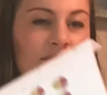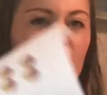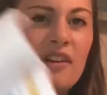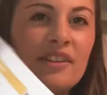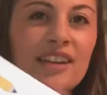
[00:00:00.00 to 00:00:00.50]

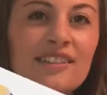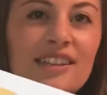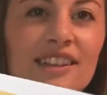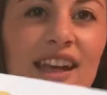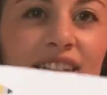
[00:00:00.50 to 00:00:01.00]
like look
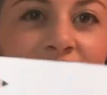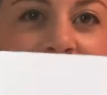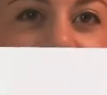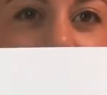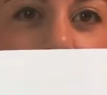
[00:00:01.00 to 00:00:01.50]
at that little
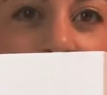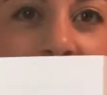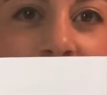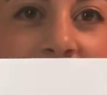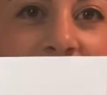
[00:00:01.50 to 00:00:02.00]

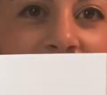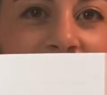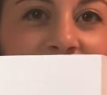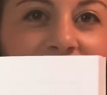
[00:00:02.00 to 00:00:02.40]
seahorse 5s.